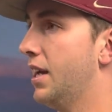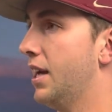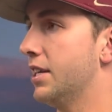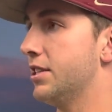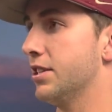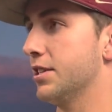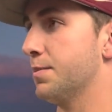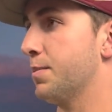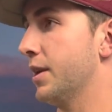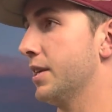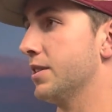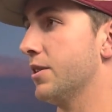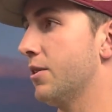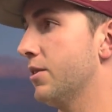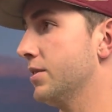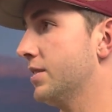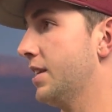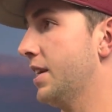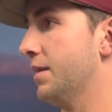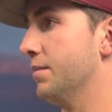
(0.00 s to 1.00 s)
it just brings the
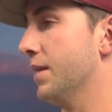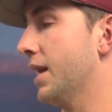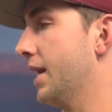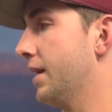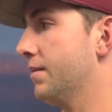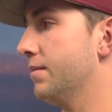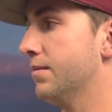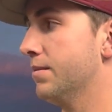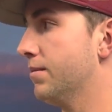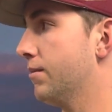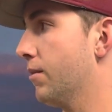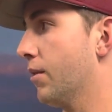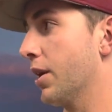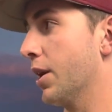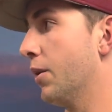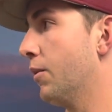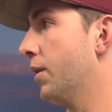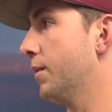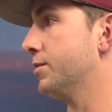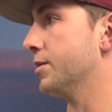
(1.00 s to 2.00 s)
whole team like we're
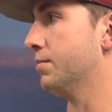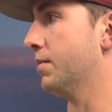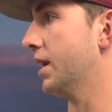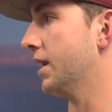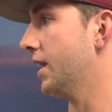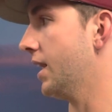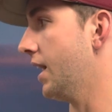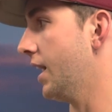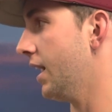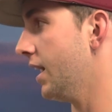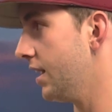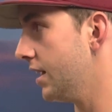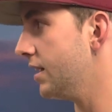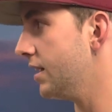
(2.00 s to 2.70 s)
gonna whip some mud in that.